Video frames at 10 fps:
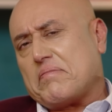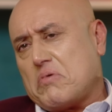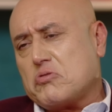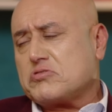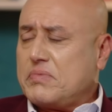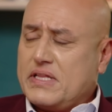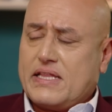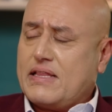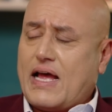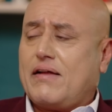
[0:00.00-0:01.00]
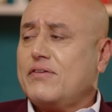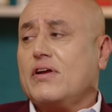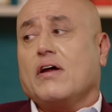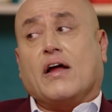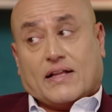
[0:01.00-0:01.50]
at most i mean
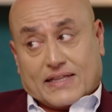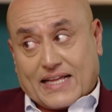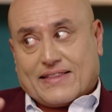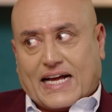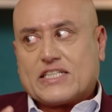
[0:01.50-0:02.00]
that